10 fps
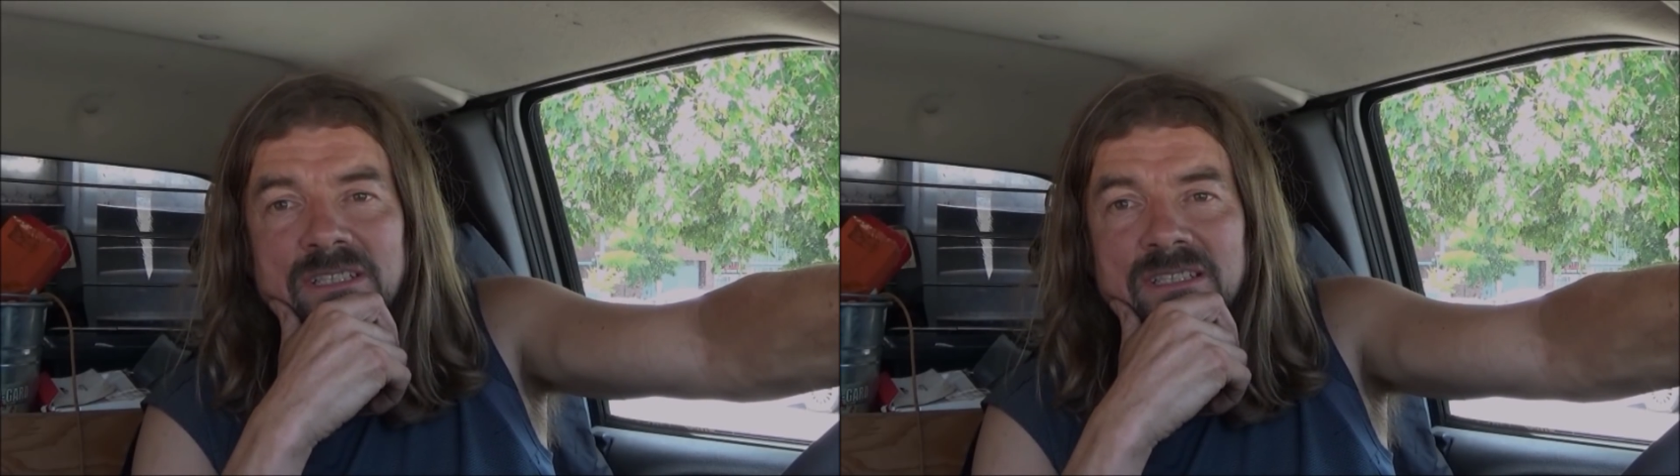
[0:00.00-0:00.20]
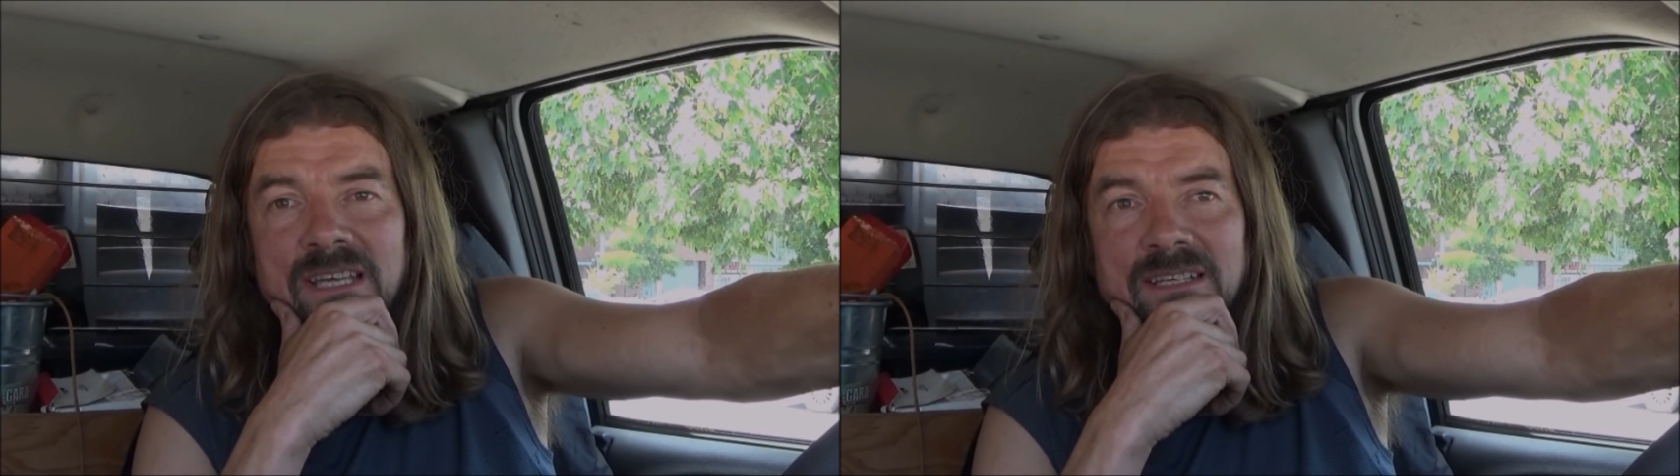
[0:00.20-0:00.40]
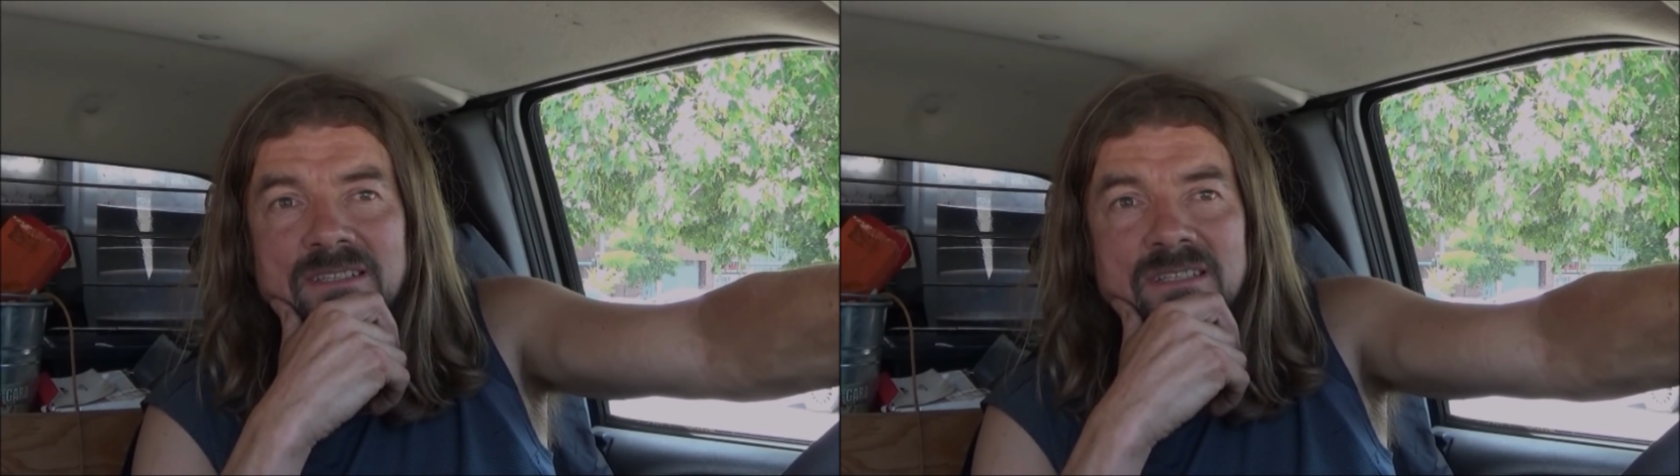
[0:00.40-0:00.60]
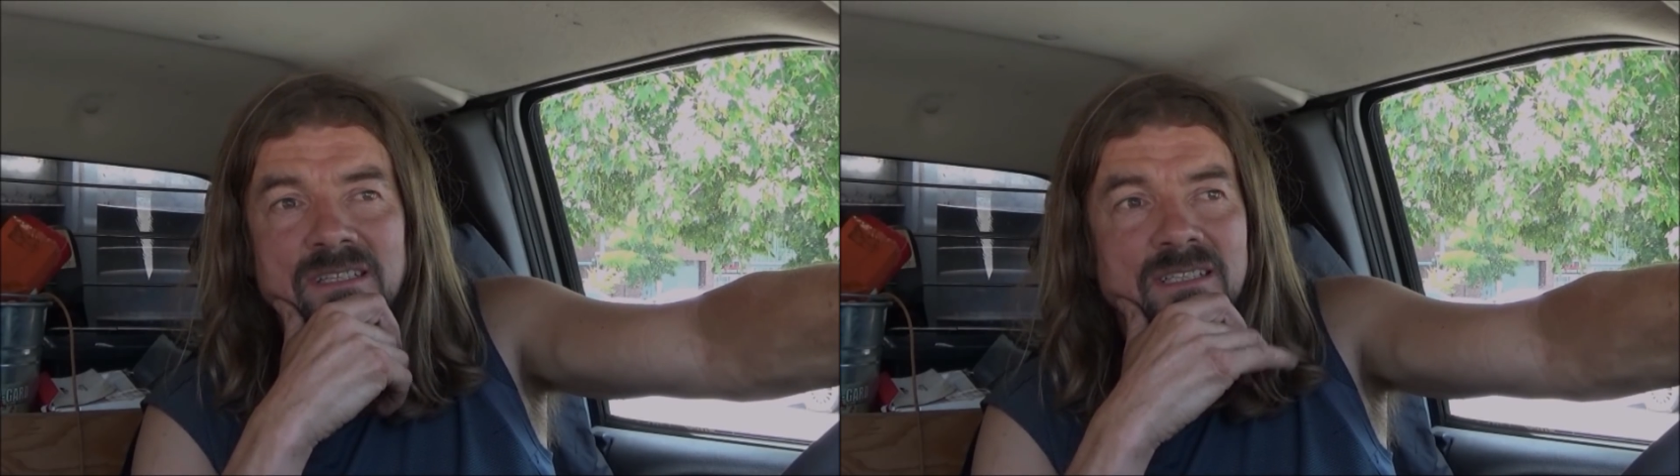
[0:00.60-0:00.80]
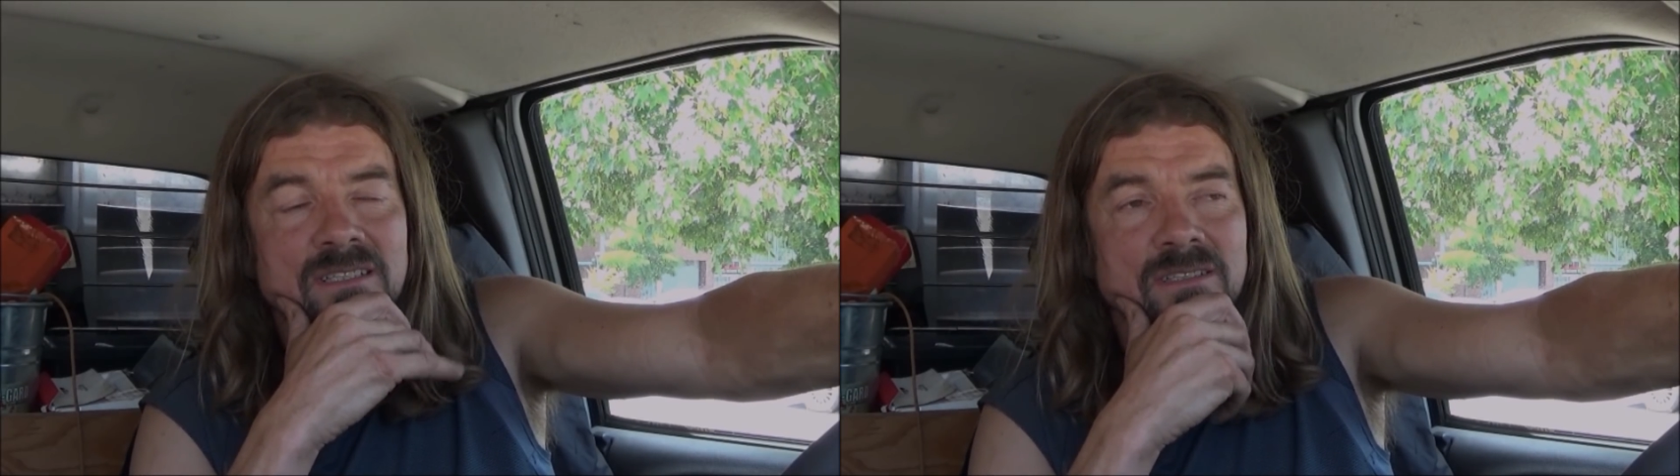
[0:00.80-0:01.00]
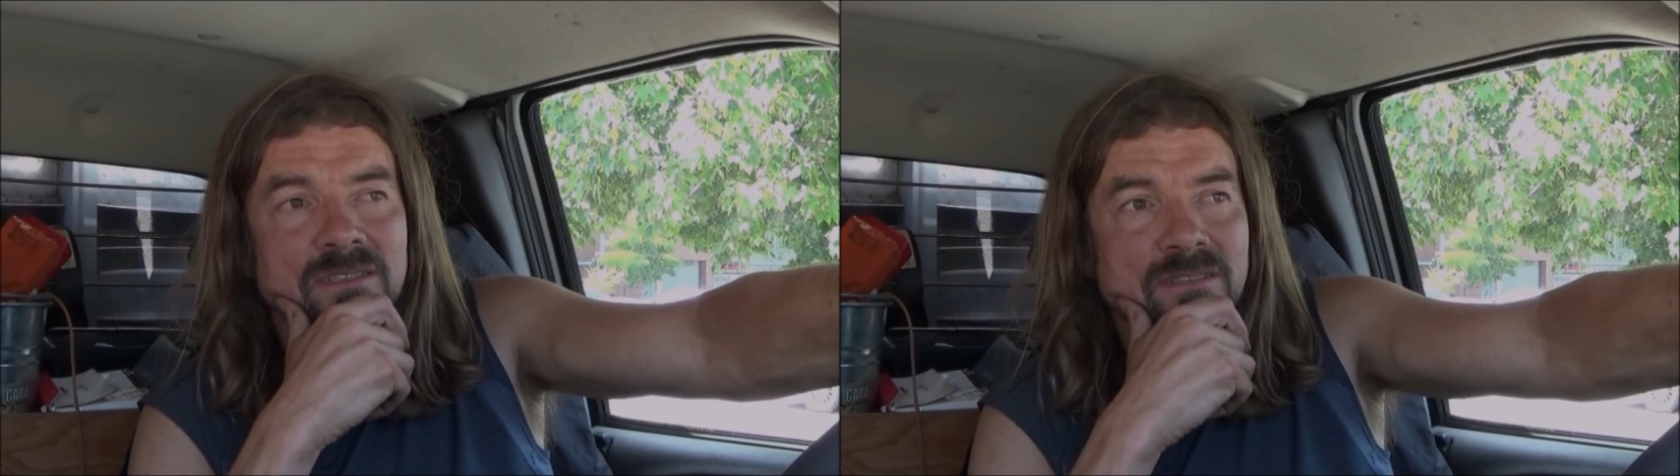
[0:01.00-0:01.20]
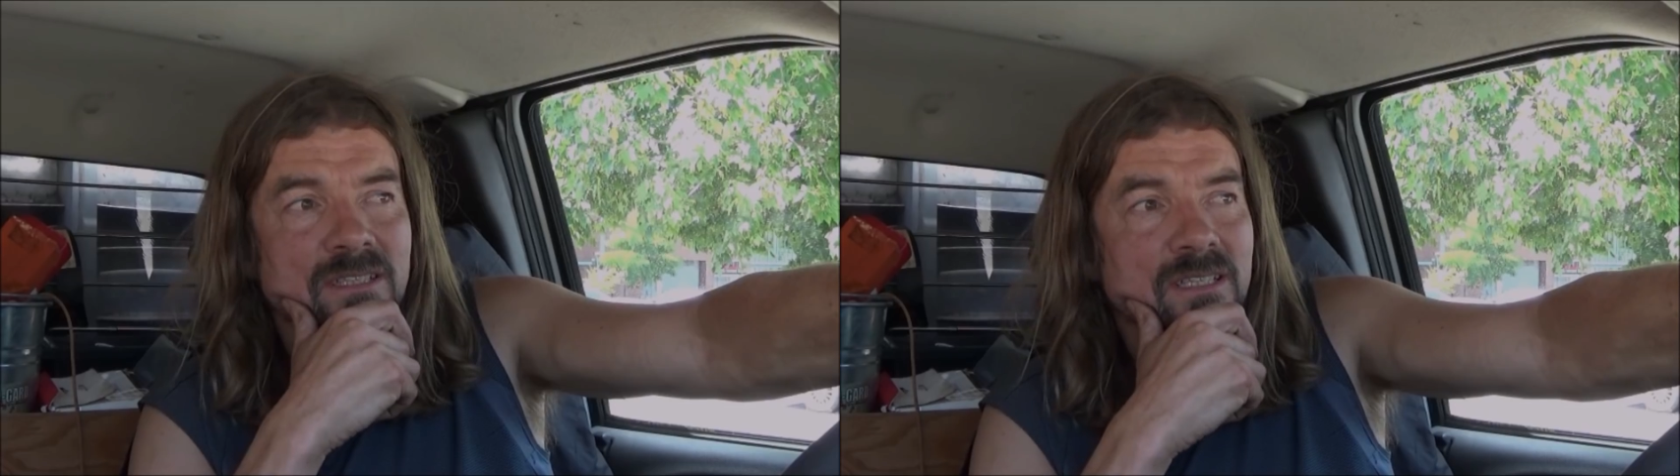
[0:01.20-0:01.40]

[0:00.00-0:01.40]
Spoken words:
a dead cedar